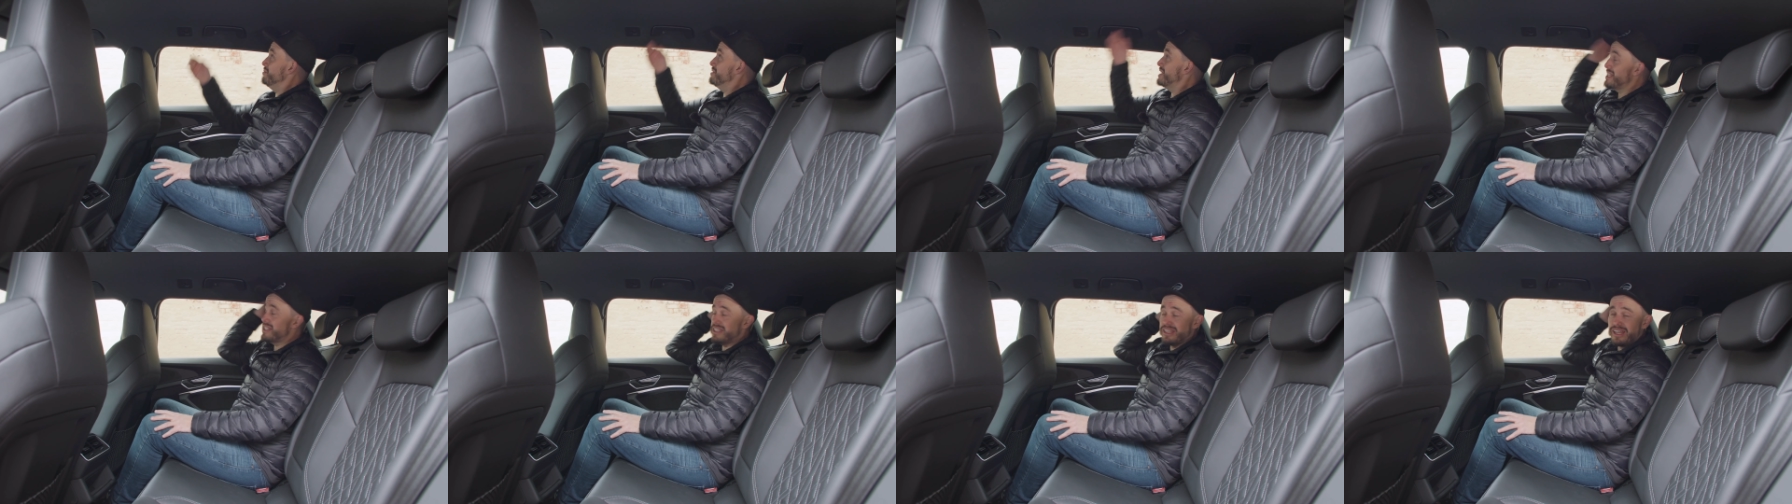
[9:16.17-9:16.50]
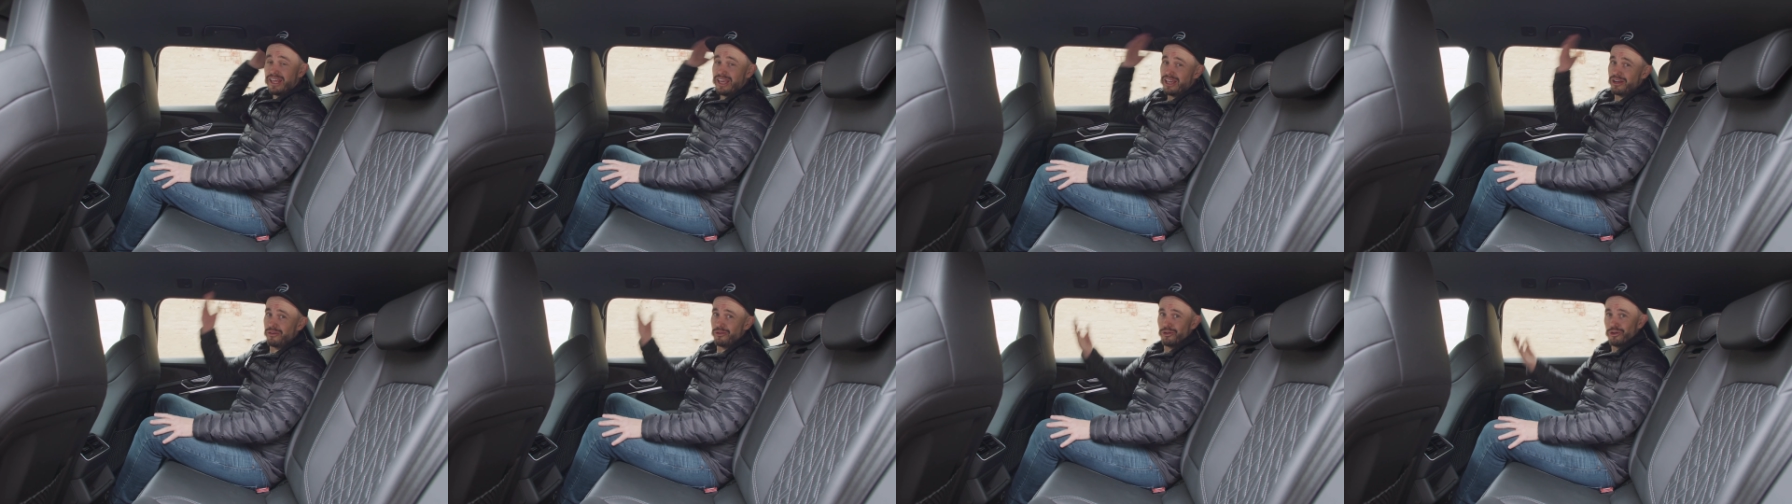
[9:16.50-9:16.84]

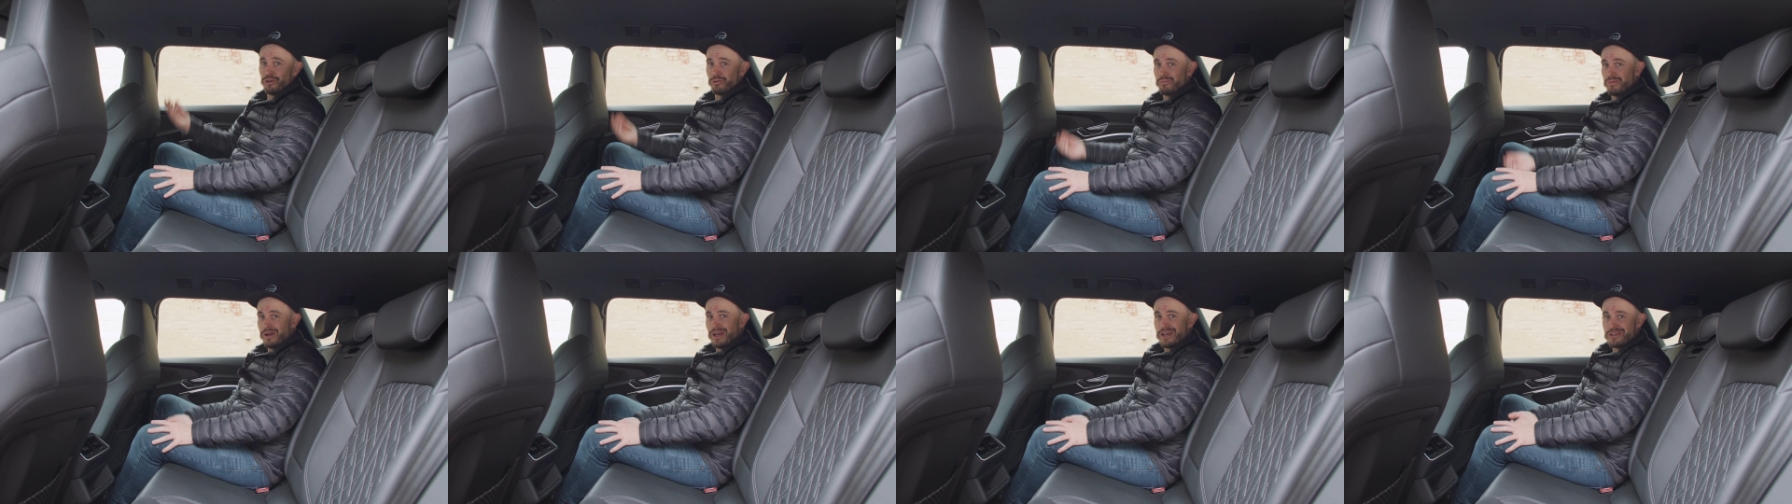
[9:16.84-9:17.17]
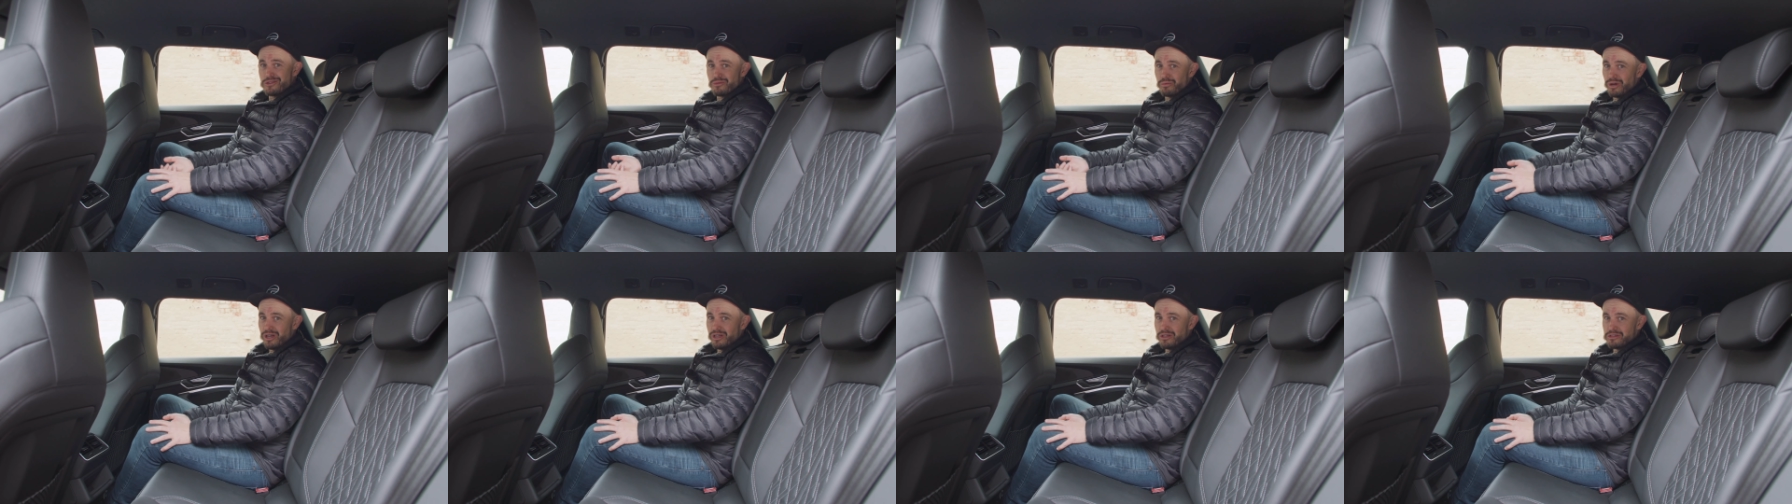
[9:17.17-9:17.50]
decent headroom
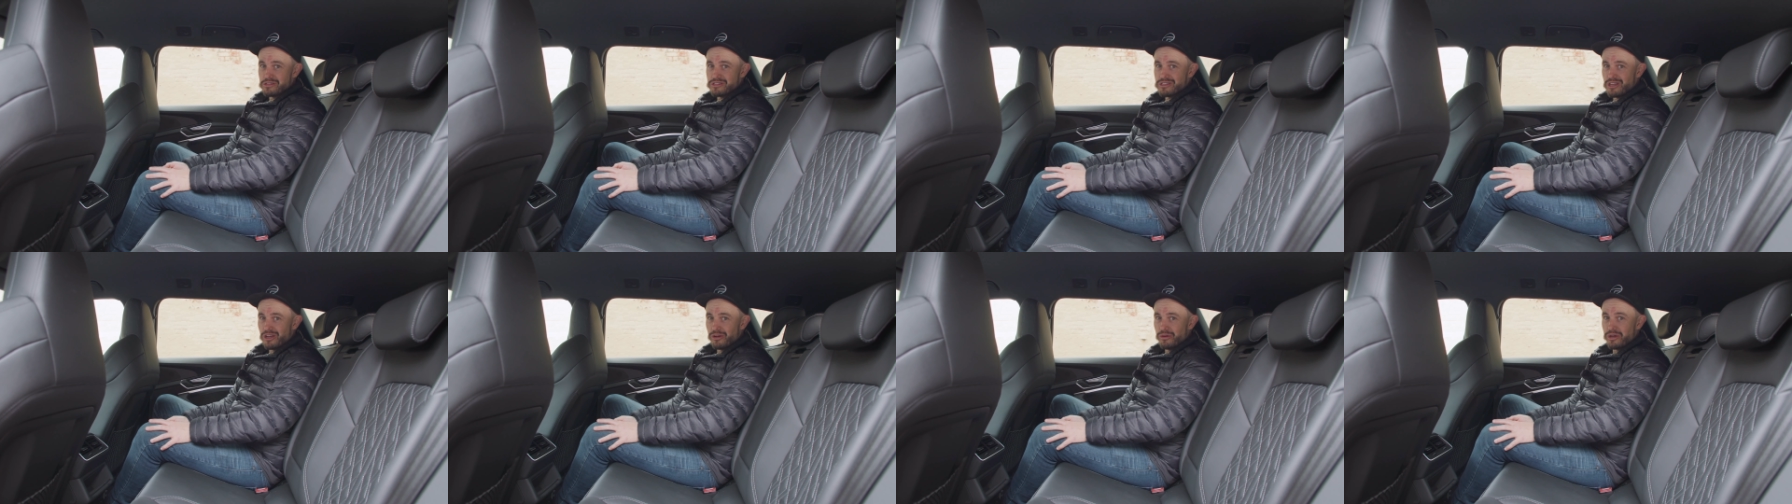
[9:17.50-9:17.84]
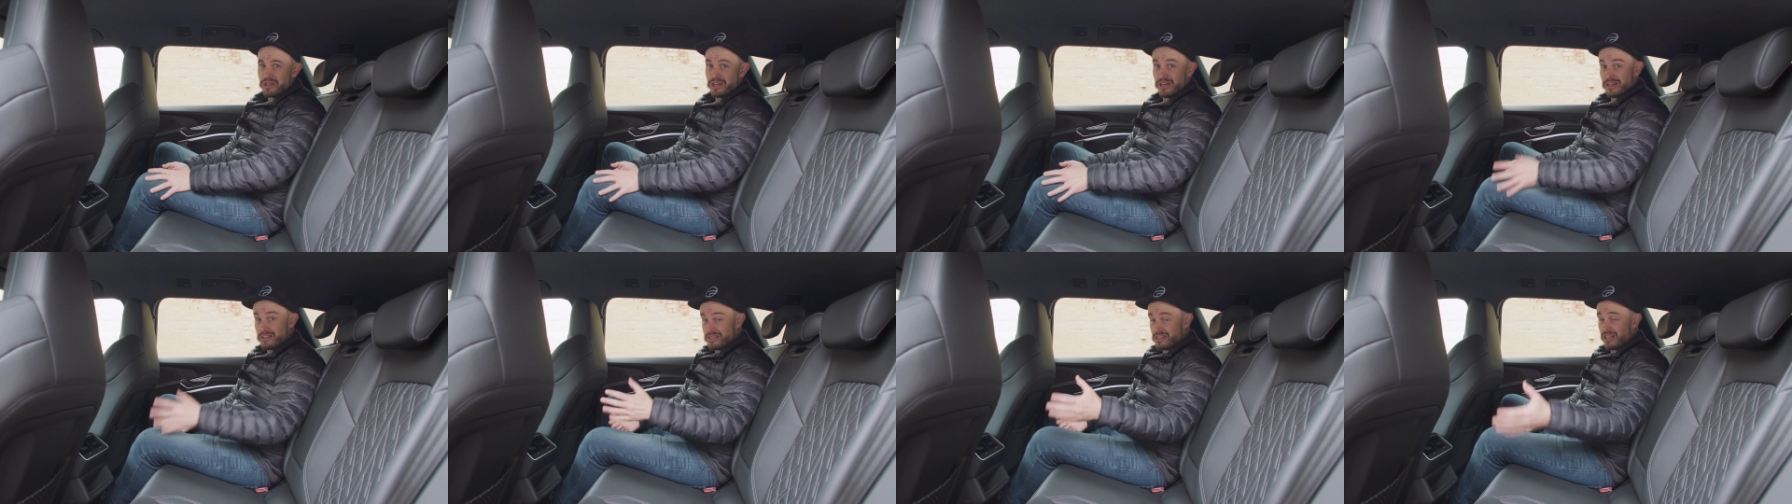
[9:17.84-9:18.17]
as well. So
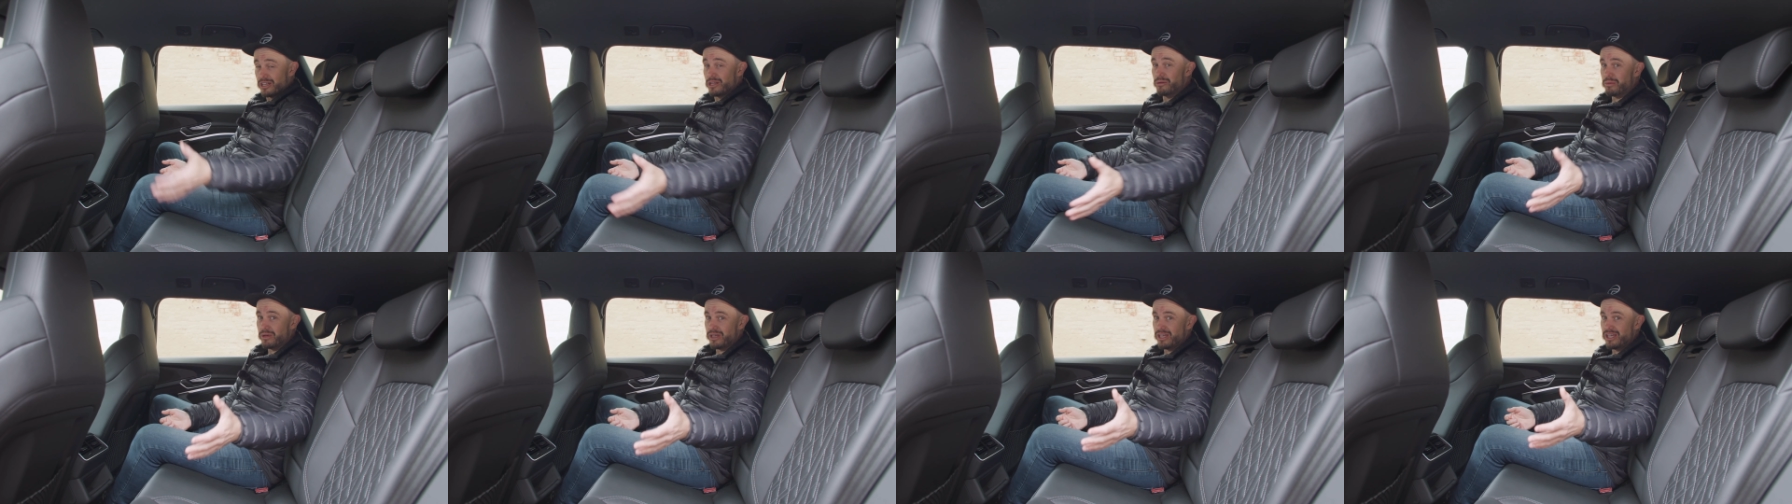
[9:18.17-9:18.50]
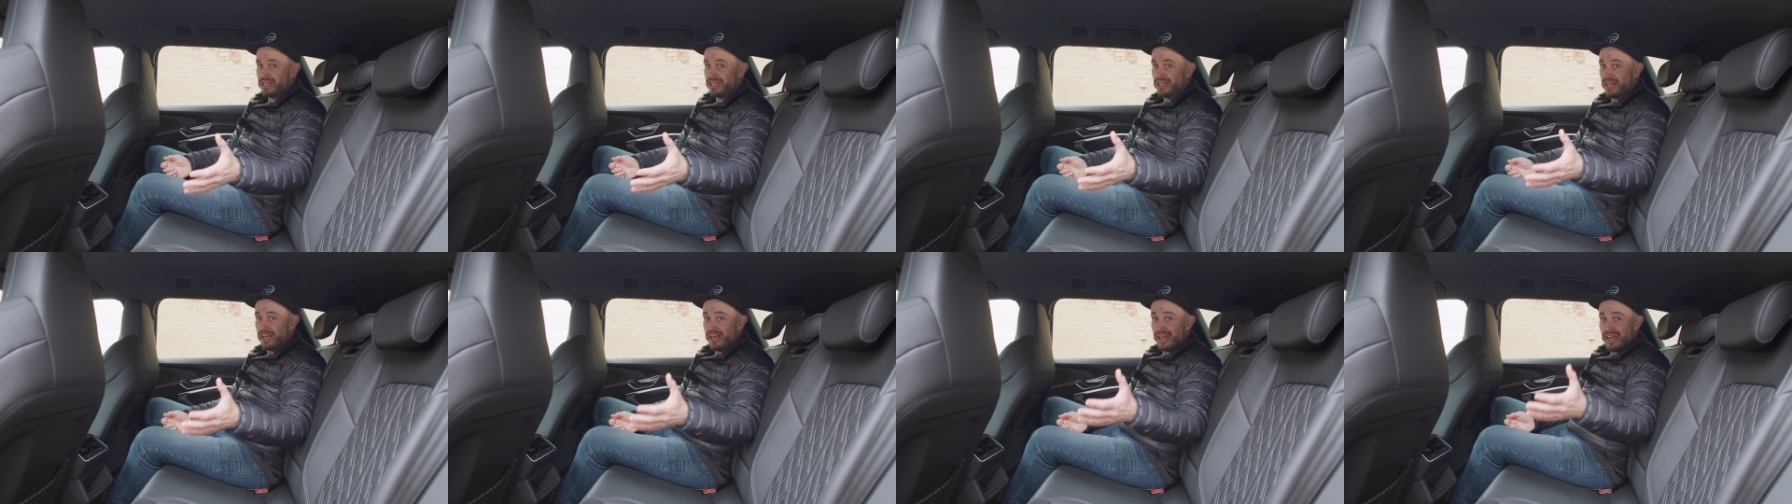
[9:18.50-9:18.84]
it is going to
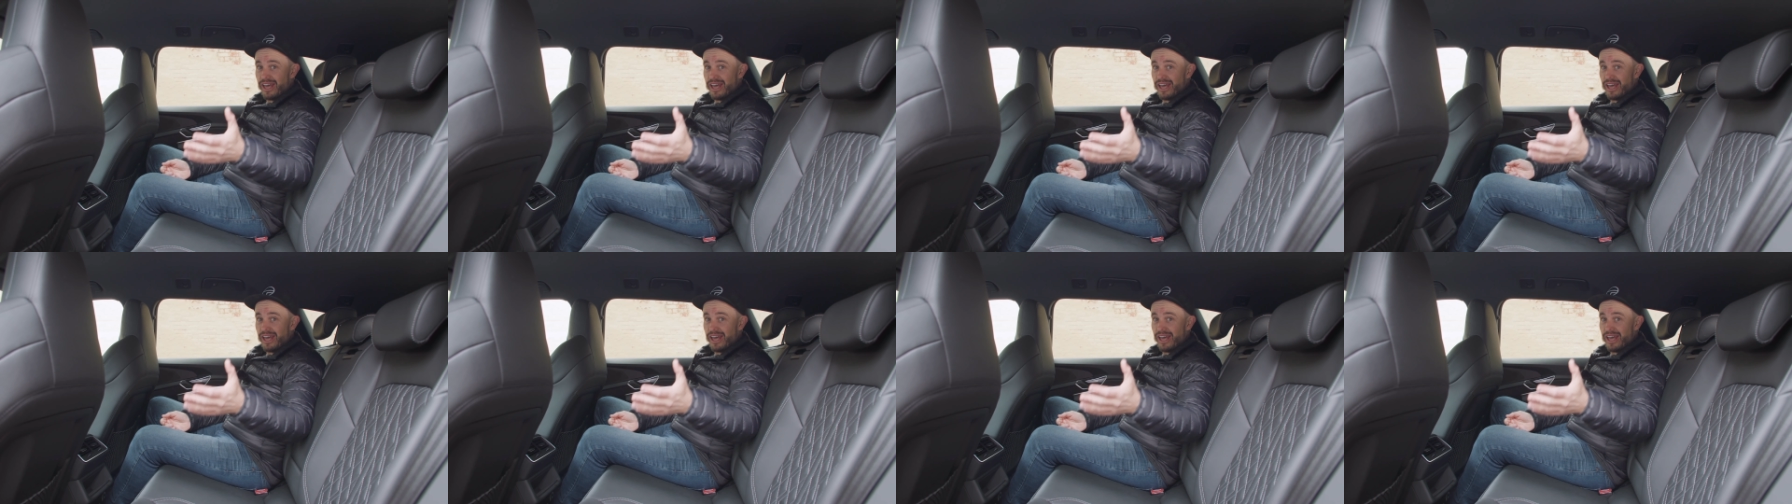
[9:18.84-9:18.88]
be